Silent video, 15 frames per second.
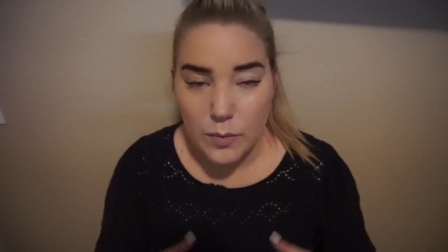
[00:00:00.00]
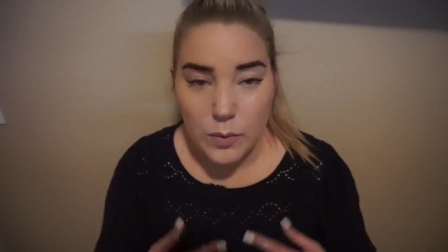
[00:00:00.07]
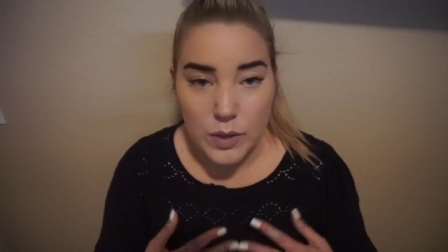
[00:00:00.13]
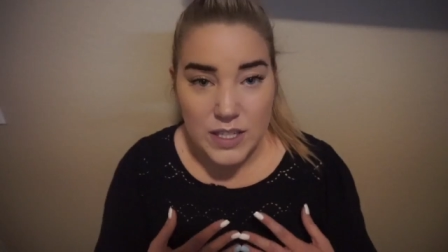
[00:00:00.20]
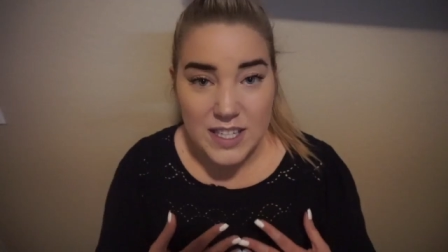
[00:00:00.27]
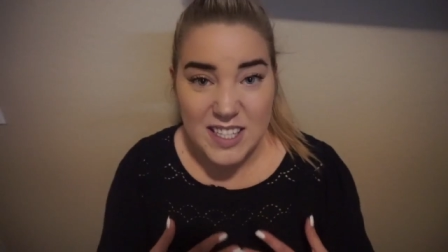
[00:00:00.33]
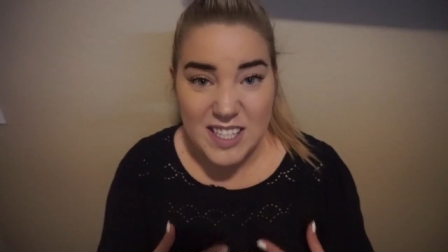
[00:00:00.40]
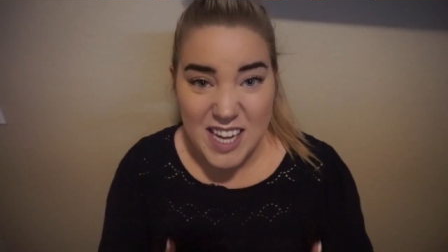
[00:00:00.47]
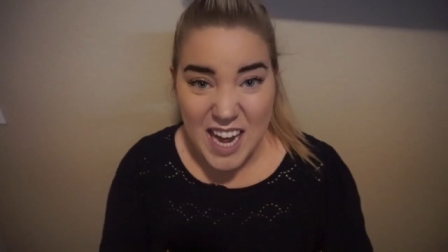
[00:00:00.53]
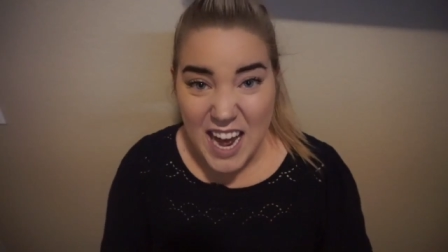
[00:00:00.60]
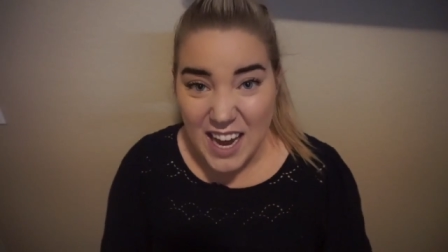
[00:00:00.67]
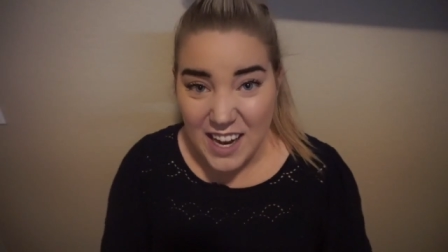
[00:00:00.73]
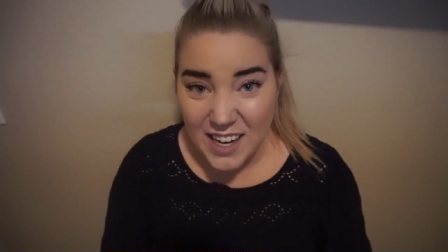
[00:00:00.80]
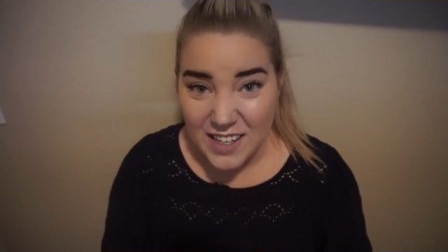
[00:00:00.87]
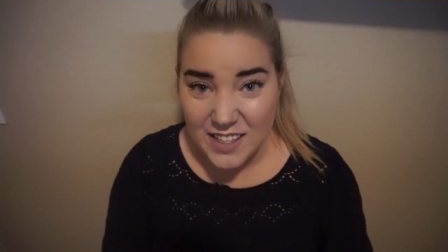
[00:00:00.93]
And what's
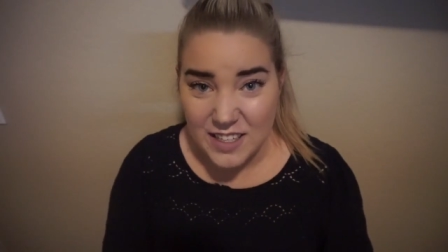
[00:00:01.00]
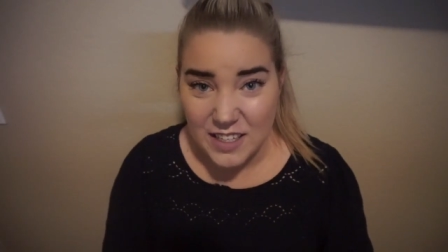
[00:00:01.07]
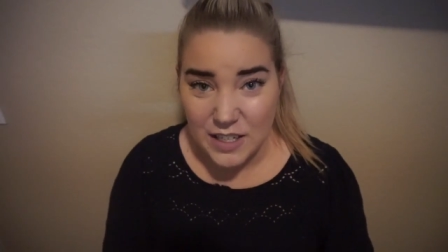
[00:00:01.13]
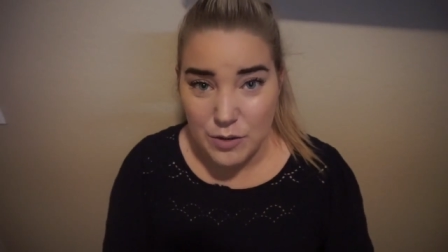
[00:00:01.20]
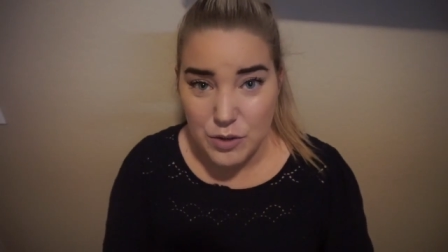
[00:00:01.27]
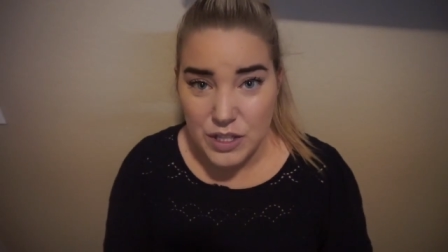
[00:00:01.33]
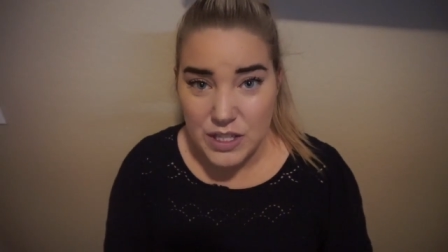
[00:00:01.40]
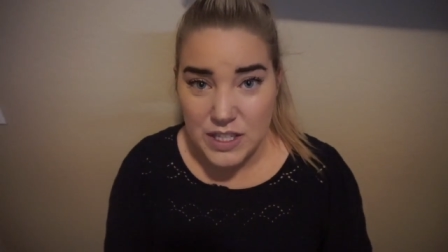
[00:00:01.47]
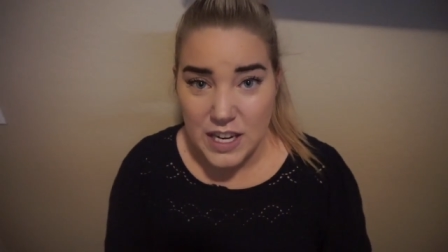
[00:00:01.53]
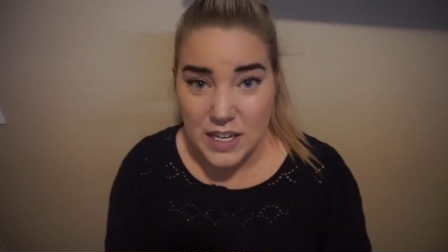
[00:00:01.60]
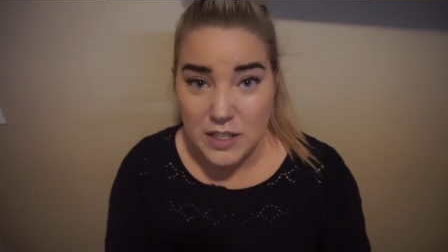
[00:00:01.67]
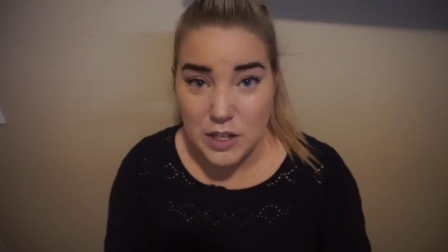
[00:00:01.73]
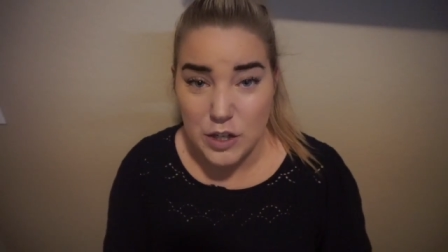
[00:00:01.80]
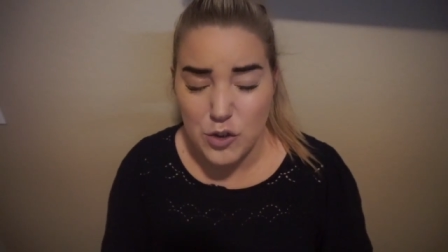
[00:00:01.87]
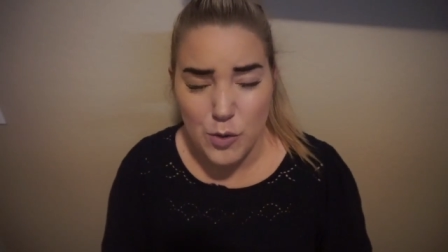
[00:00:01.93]
sad is it usually
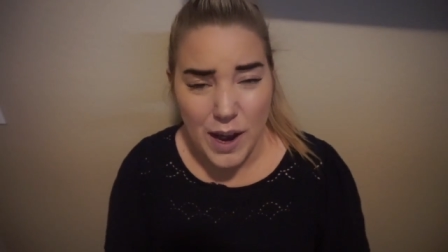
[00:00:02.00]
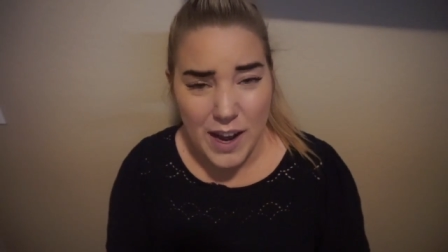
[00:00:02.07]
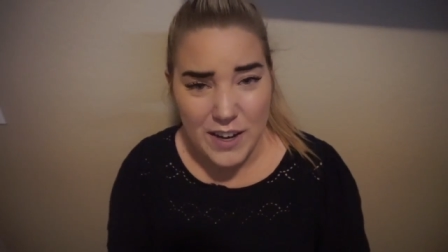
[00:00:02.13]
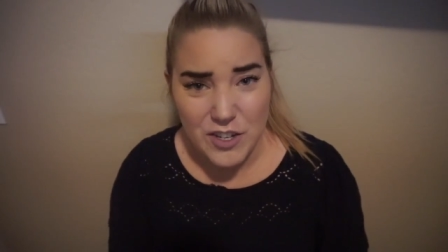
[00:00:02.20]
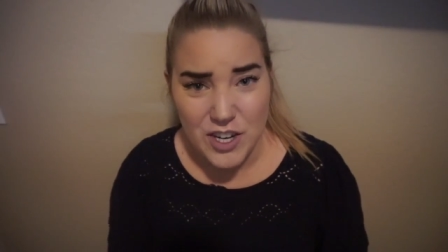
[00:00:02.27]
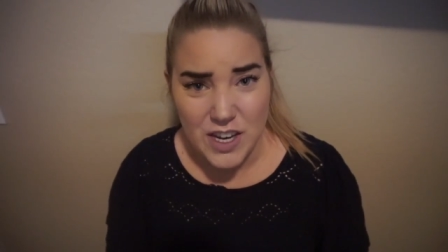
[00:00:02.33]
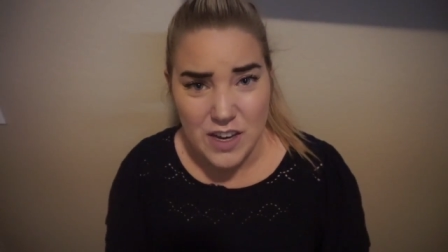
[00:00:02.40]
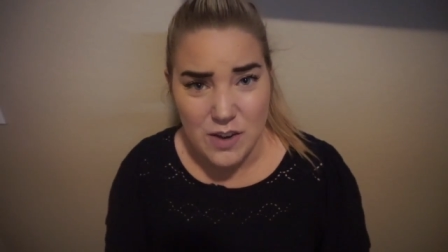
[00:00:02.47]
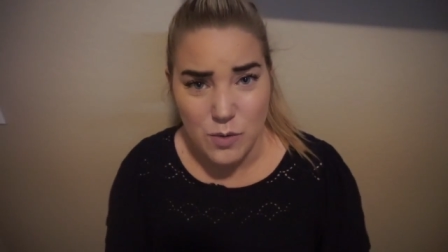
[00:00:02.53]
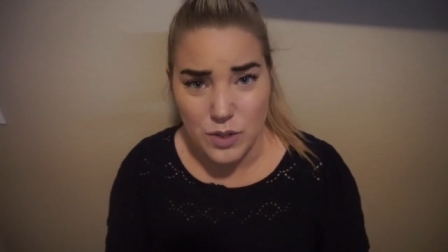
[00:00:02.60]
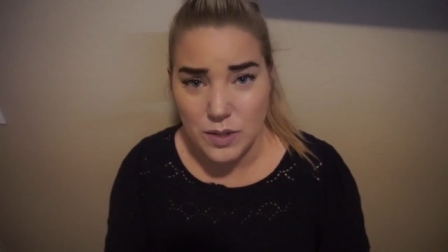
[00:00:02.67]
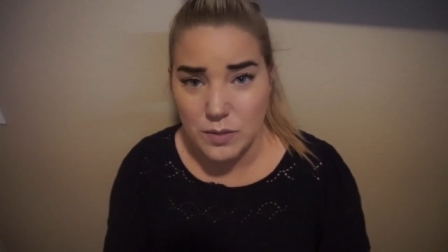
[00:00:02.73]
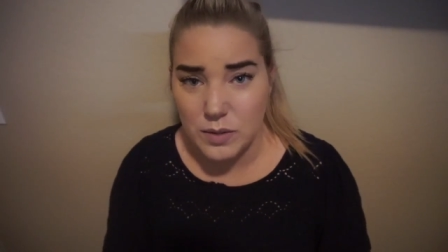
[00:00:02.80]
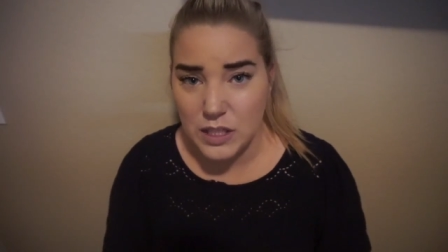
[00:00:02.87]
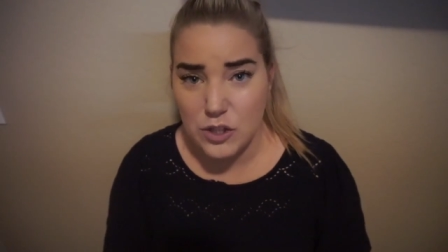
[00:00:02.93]
takes a tragedy or
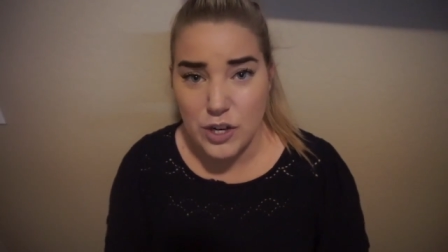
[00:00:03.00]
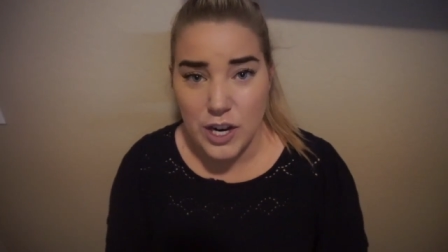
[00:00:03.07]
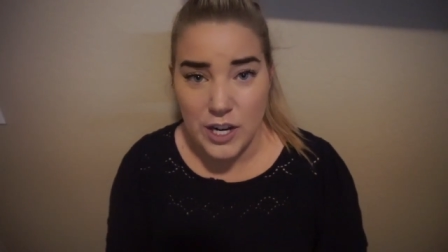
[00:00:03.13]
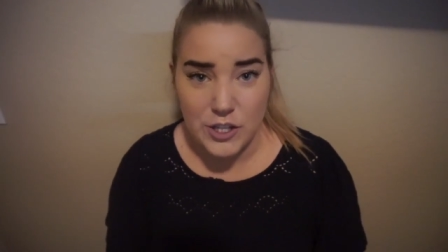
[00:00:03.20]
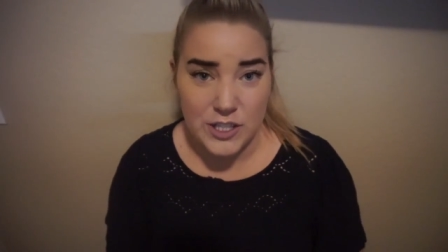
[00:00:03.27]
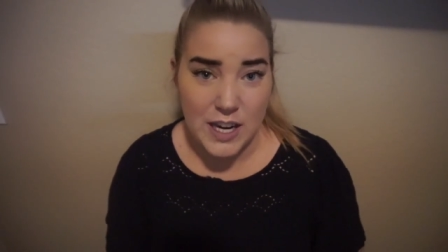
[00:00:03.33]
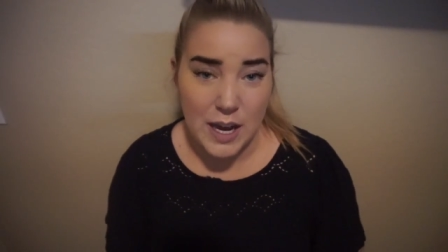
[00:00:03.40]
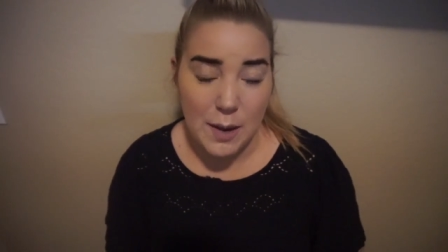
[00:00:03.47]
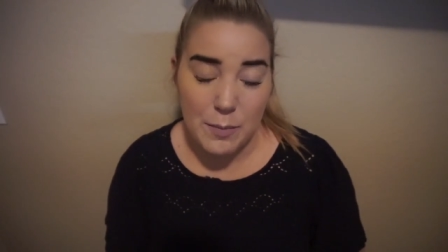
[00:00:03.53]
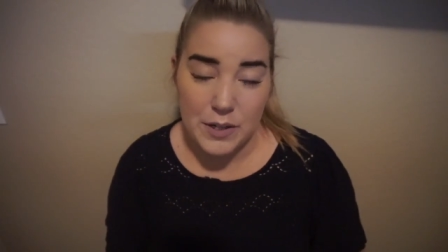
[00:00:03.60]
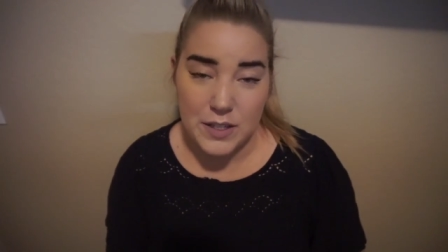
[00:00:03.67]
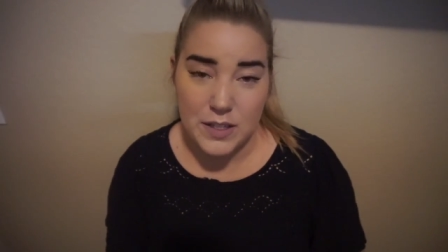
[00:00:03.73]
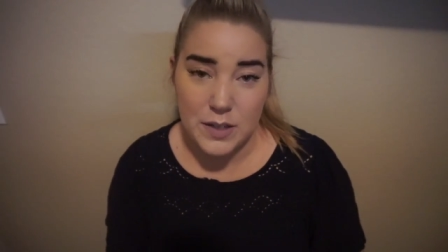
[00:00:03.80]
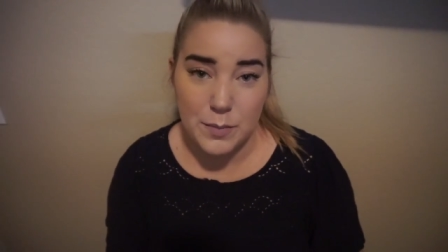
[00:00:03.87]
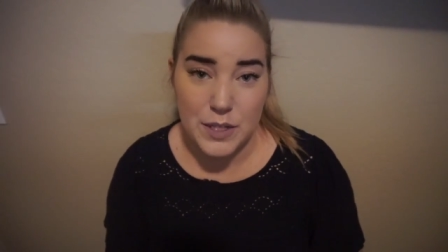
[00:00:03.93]
something tragic to happen
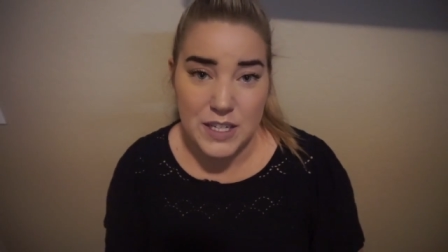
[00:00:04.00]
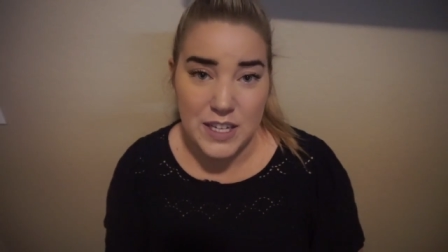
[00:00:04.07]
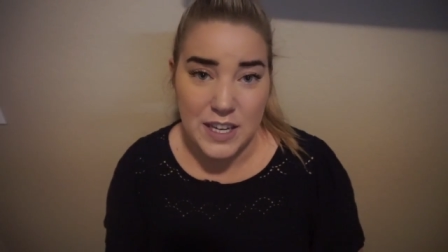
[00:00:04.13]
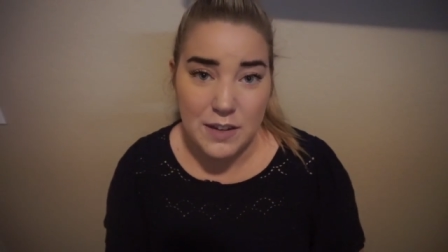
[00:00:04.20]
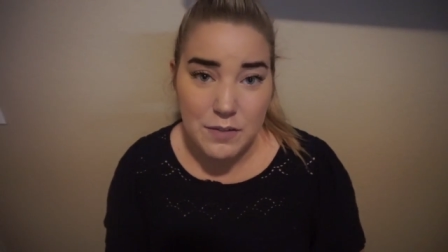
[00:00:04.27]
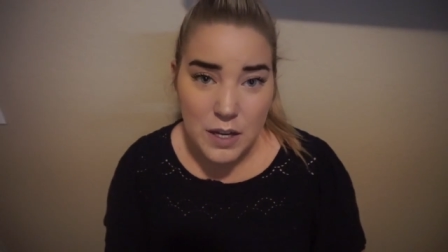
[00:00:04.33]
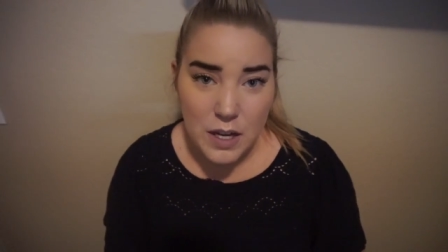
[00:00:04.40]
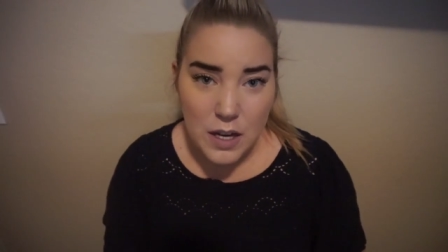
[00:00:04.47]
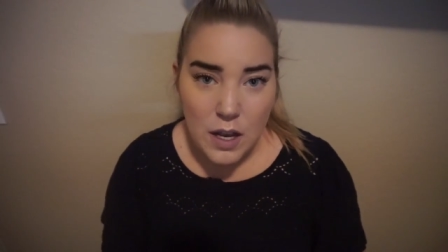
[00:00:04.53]
in someone's life